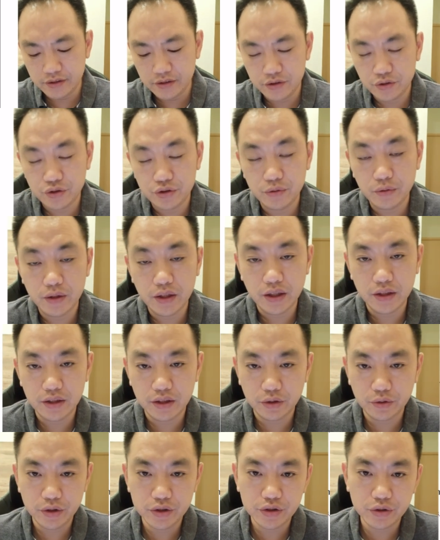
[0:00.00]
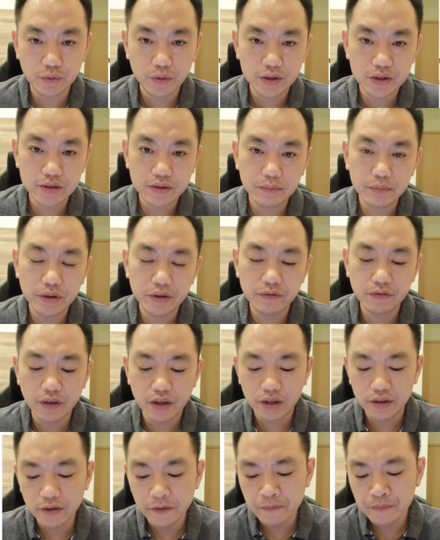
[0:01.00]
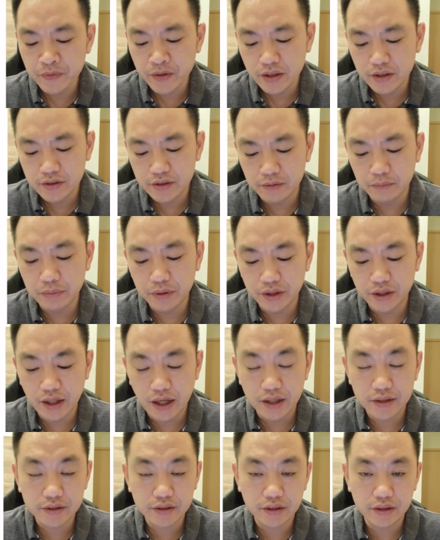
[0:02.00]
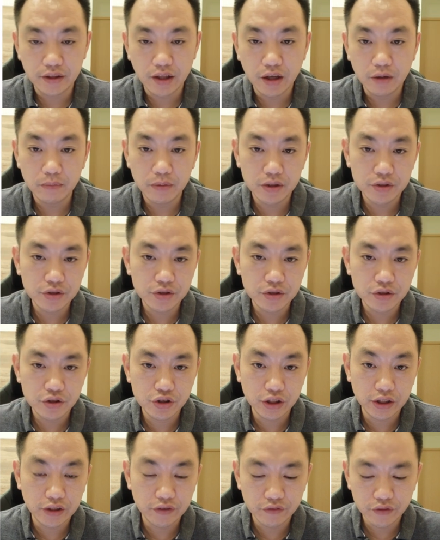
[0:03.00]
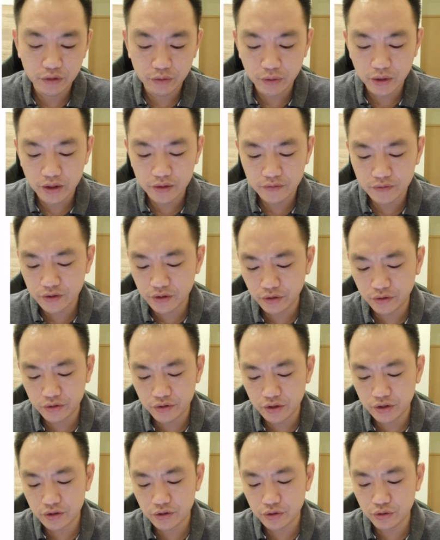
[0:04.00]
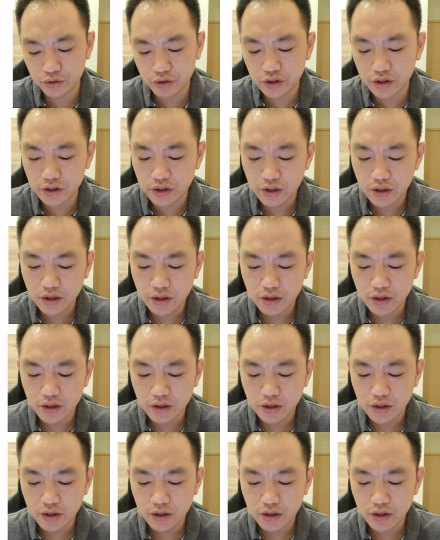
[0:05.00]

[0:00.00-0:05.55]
the question was simply asking how much she gave away. So you just took